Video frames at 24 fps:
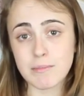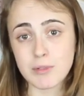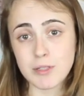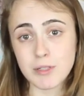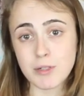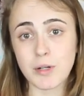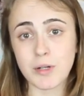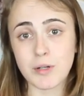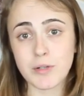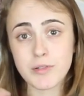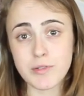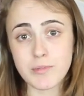
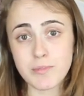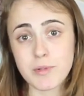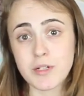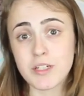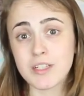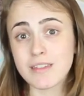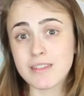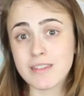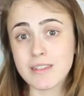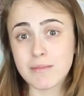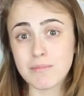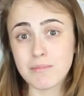Bluehost
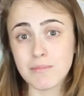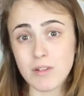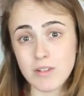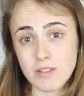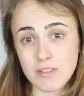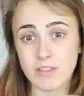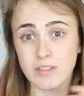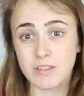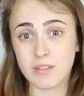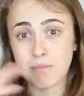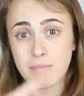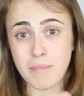puts them
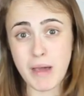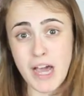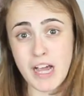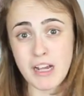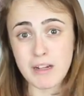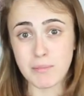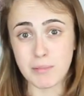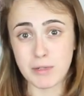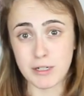to the back